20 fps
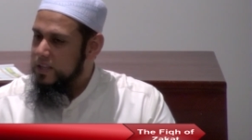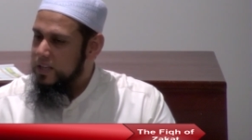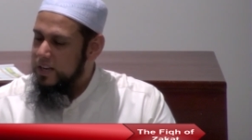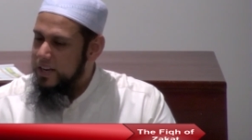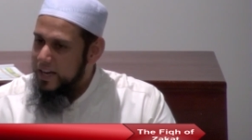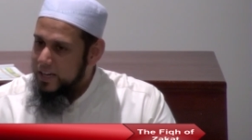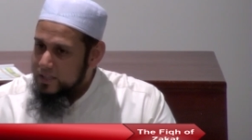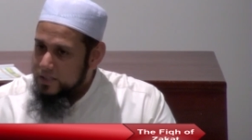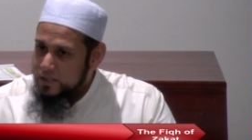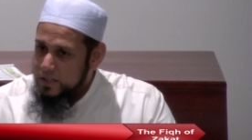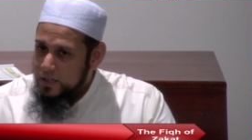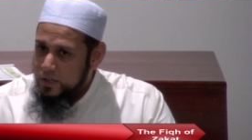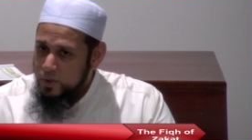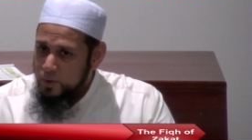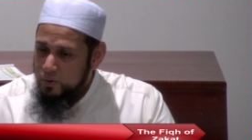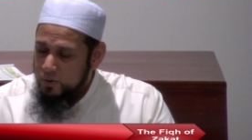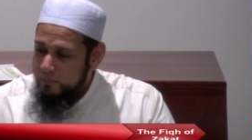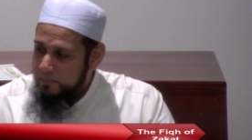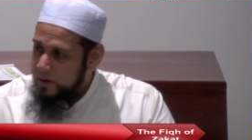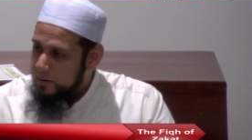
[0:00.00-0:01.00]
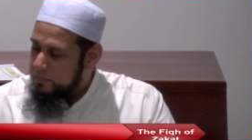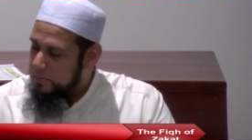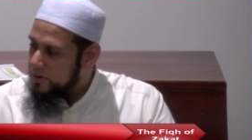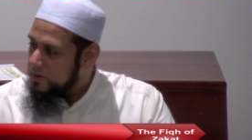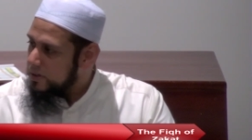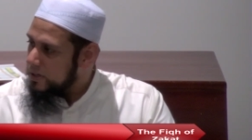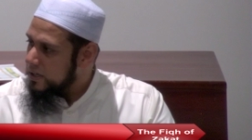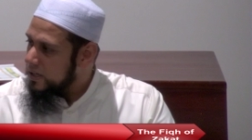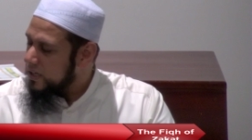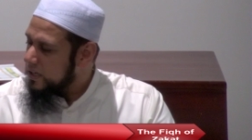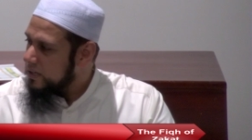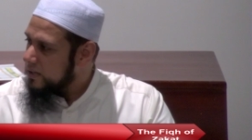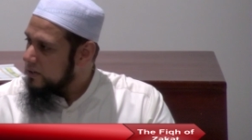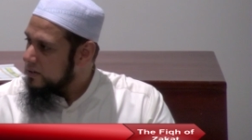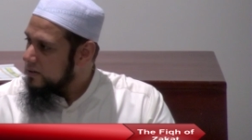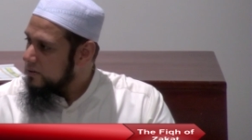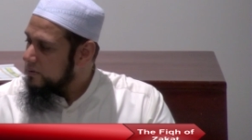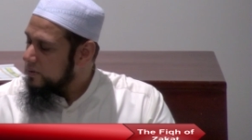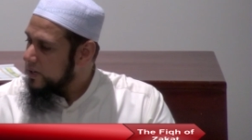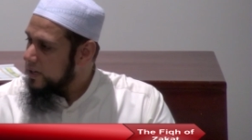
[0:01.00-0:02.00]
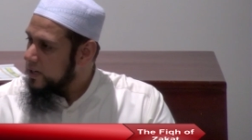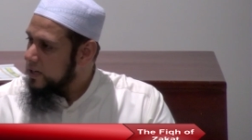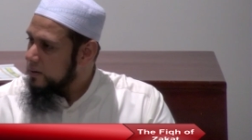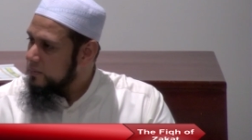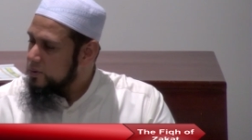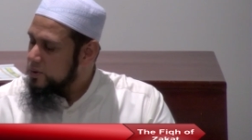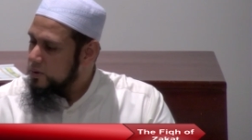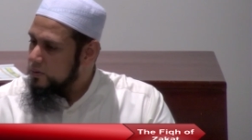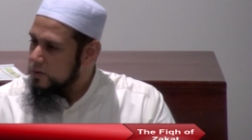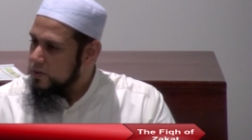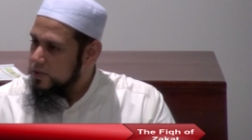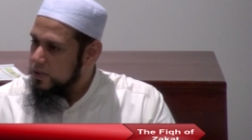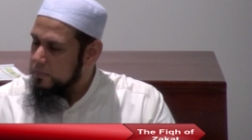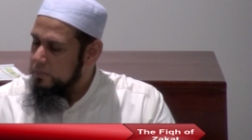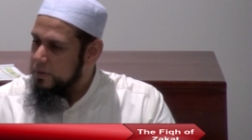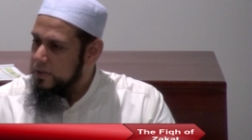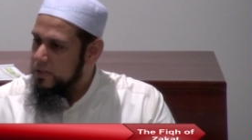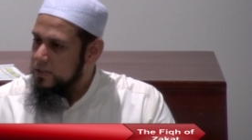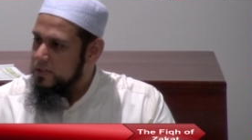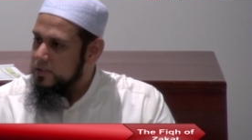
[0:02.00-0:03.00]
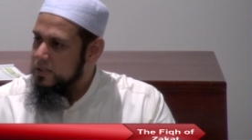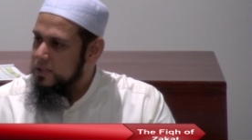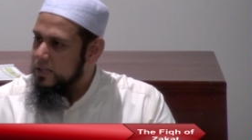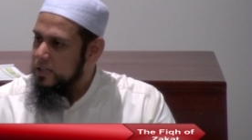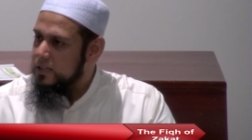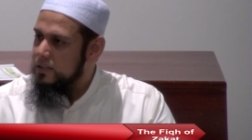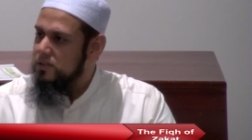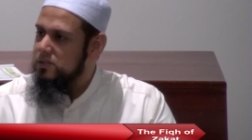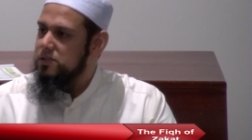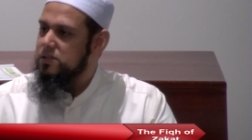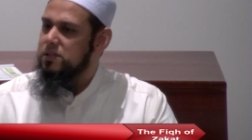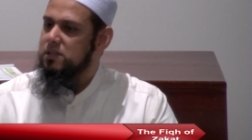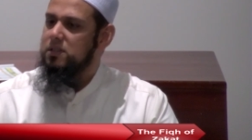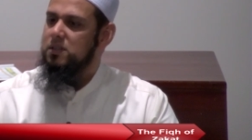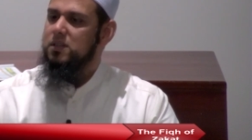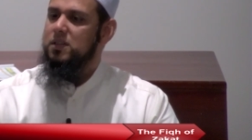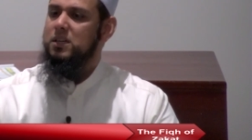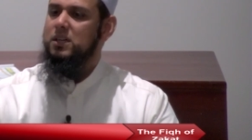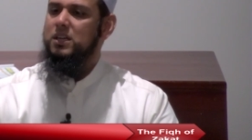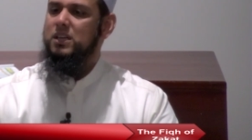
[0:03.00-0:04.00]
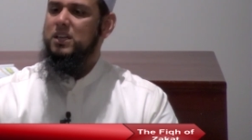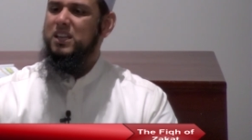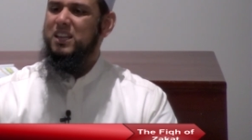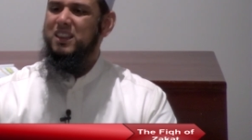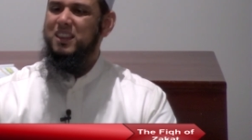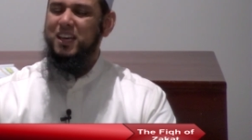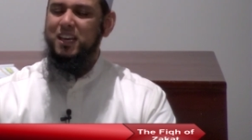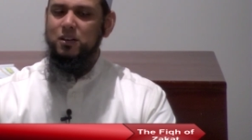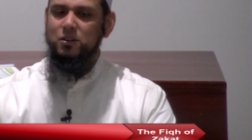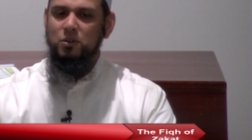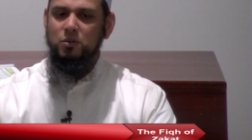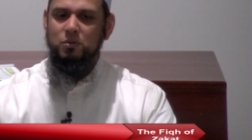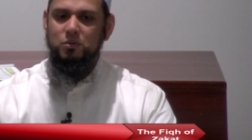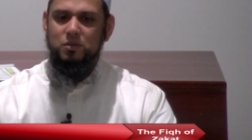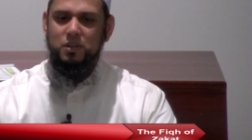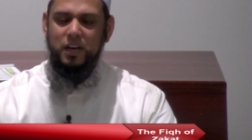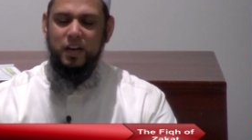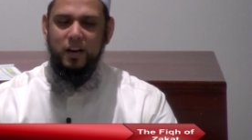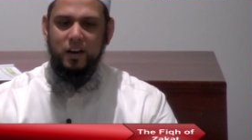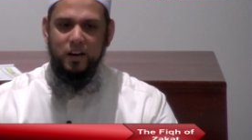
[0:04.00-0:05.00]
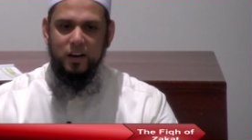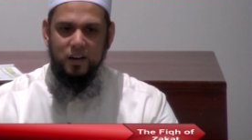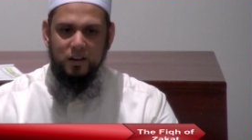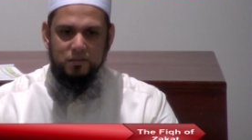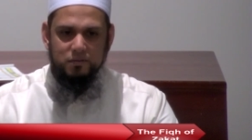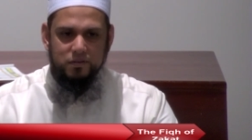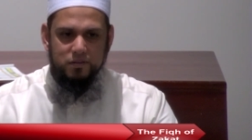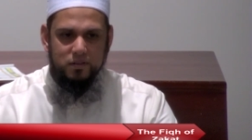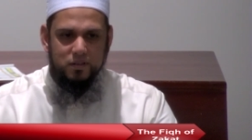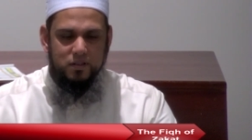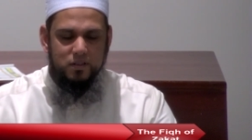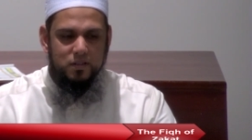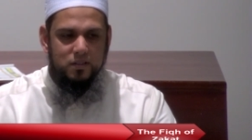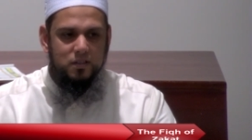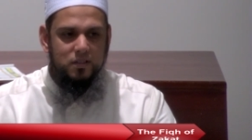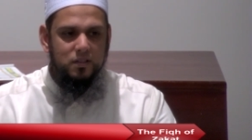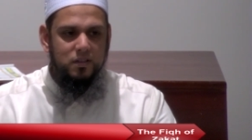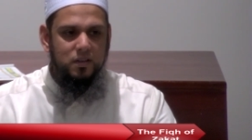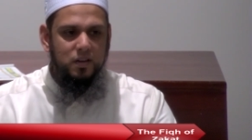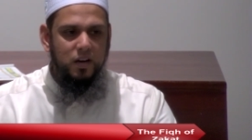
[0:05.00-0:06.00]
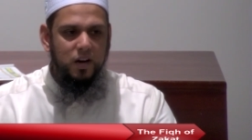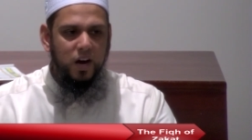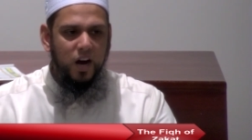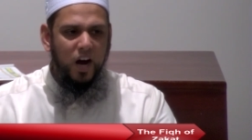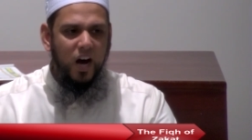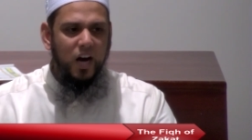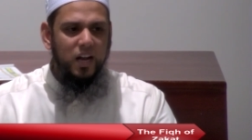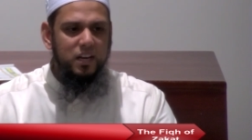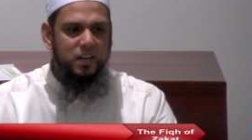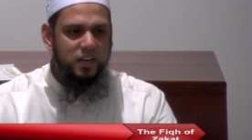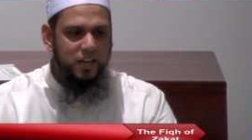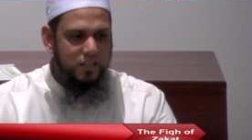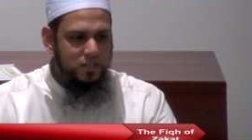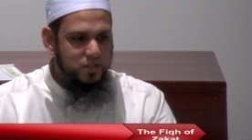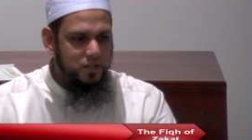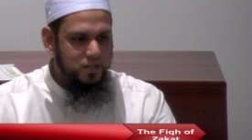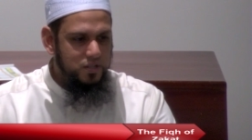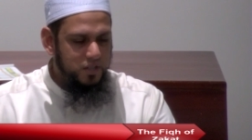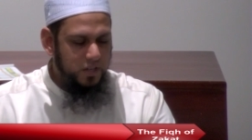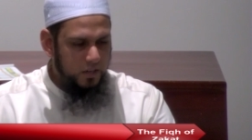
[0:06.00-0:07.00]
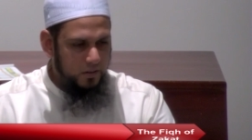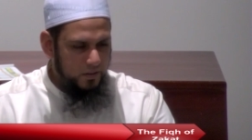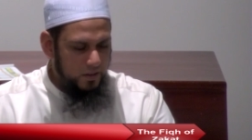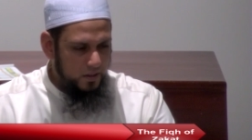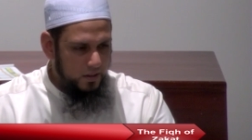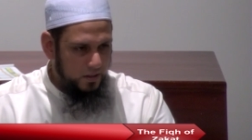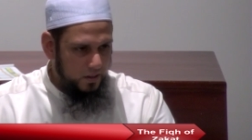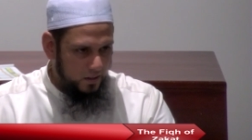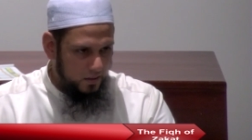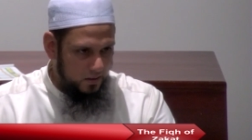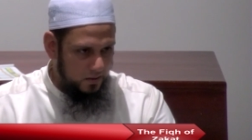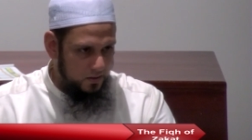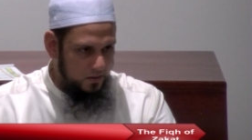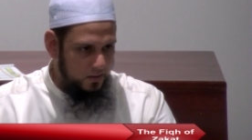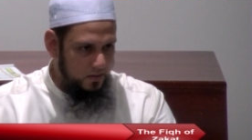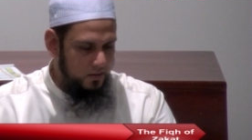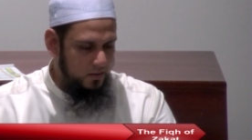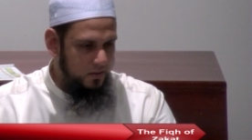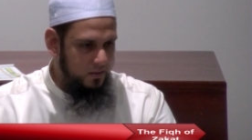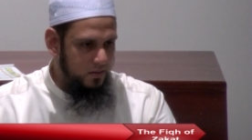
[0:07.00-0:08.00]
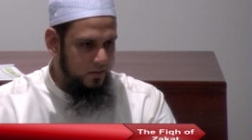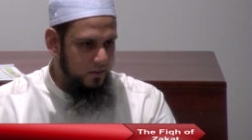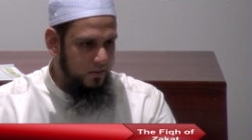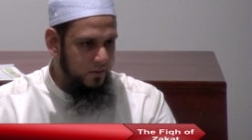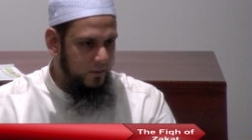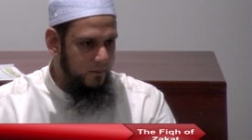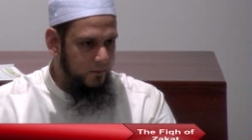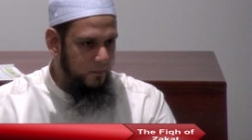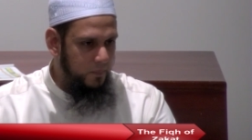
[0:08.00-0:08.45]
The next thing to remember when it comes to recipients is they don't have unnecessary things